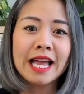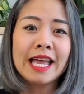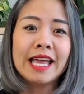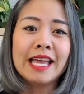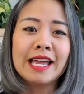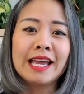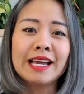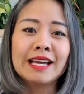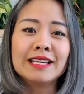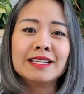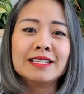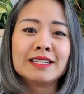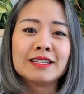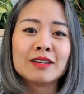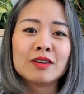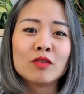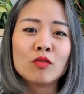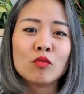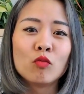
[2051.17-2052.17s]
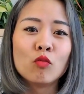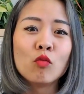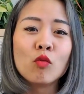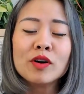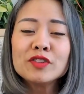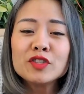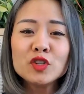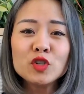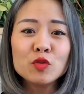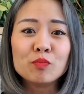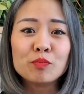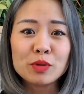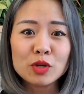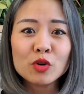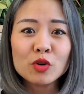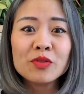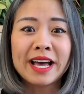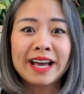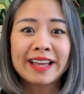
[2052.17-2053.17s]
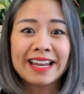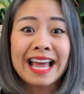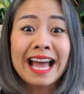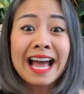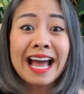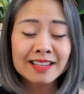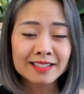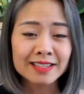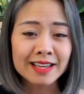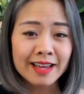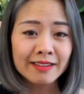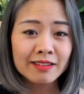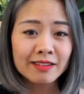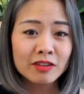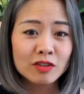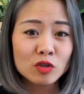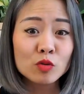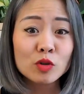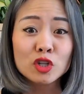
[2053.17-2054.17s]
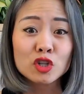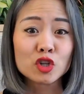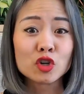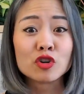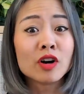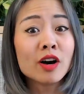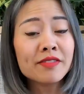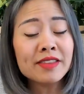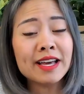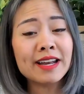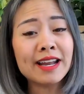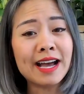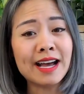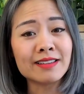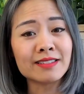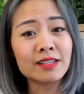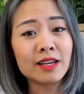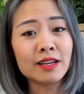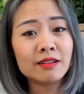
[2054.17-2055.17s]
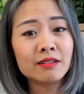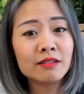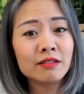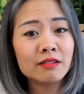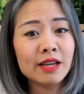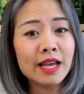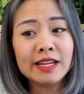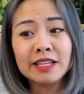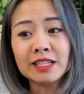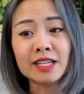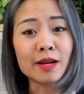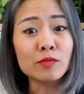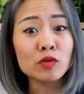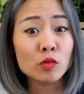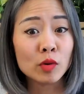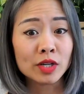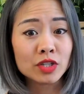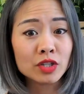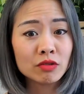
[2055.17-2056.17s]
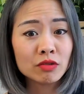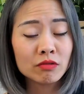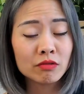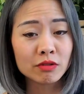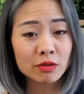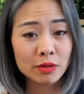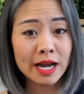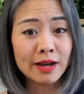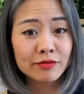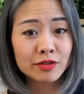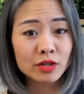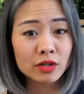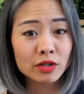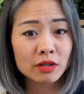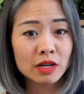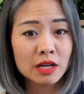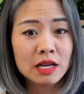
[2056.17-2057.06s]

And once you build that asset, you can turn on that asset anytime you want to thereafter.